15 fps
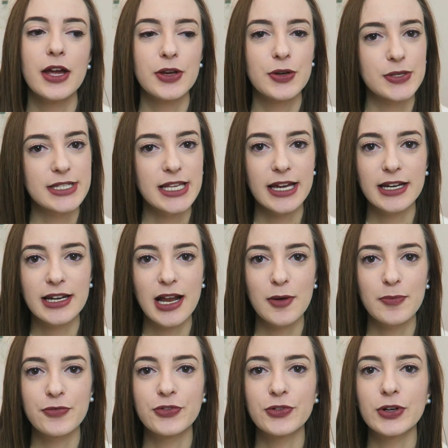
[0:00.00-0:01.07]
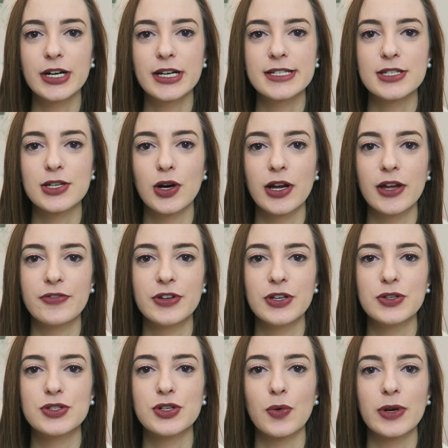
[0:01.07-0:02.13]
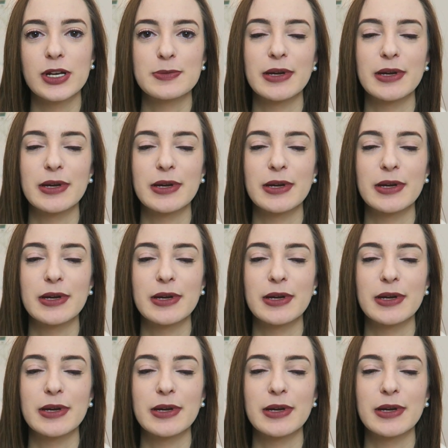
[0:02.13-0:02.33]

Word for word: you're signing up for, so if you don't want